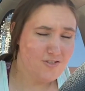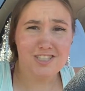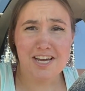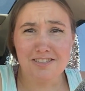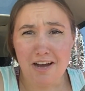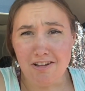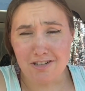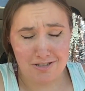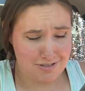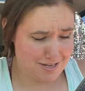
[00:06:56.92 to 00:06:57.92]
for ten
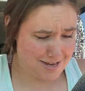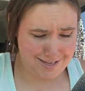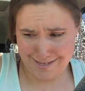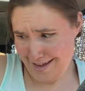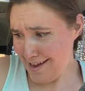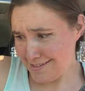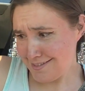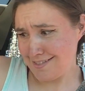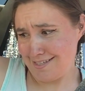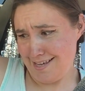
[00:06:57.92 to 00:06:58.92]
dollars.
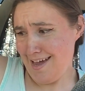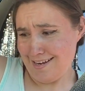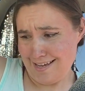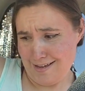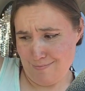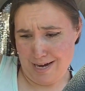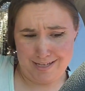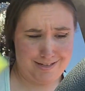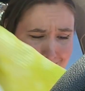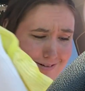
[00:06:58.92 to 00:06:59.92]
Yes, get in
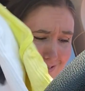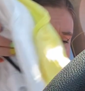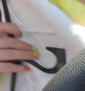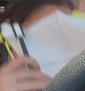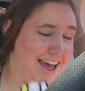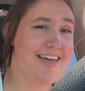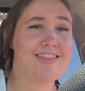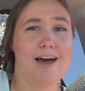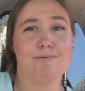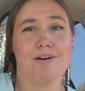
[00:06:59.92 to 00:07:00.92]
my cart. And that,